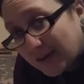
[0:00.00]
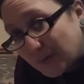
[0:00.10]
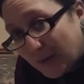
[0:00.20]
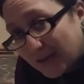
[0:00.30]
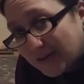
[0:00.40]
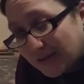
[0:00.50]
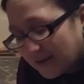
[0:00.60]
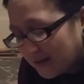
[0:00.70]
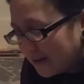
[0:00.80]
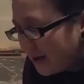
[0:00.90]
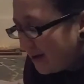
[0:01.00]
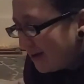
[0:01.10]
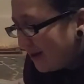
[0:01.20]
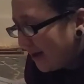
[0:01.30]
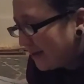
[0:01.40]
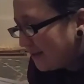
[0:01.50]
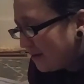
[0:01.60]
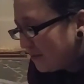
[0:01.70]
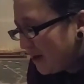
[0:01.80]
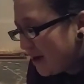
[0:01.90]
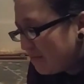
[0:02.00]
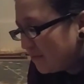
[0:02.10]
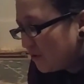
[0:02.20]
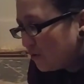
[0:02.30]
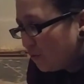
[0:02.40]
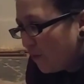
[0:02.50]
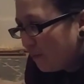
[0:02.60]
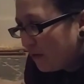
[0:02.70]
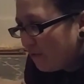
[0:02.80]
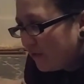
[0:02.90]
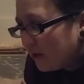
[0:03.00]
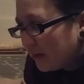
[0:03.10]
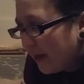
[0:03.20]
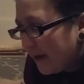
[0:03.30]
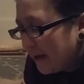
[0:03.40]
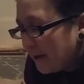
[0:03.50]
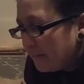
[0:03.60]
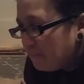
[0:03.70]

space is. And sometimes when we feel like...